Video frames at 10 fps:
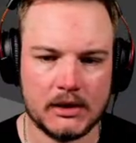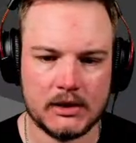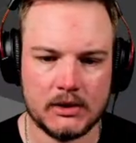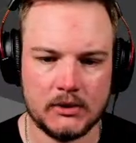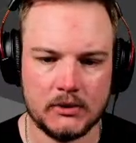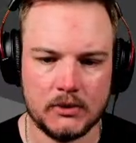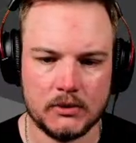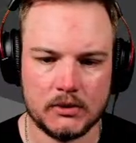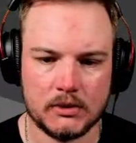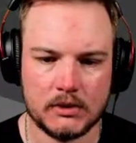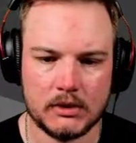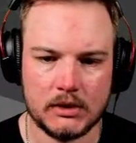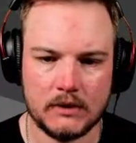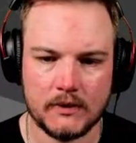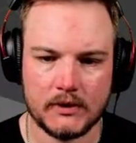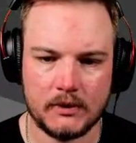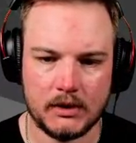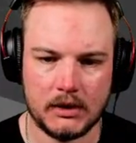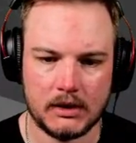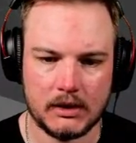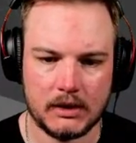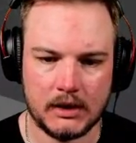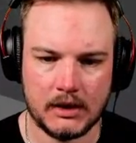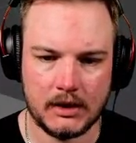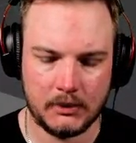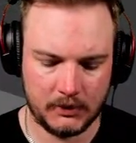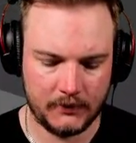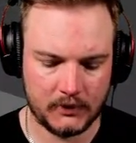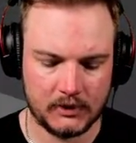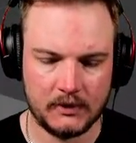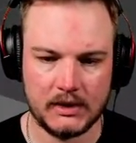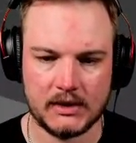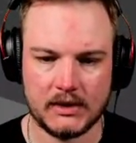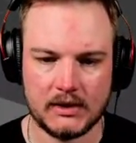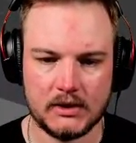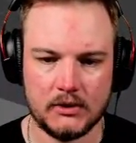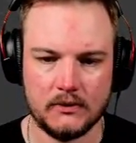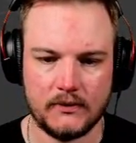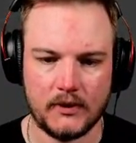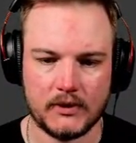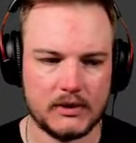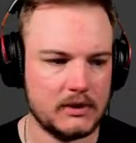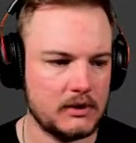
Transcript: to, first of all, I think I want to focus on these two first.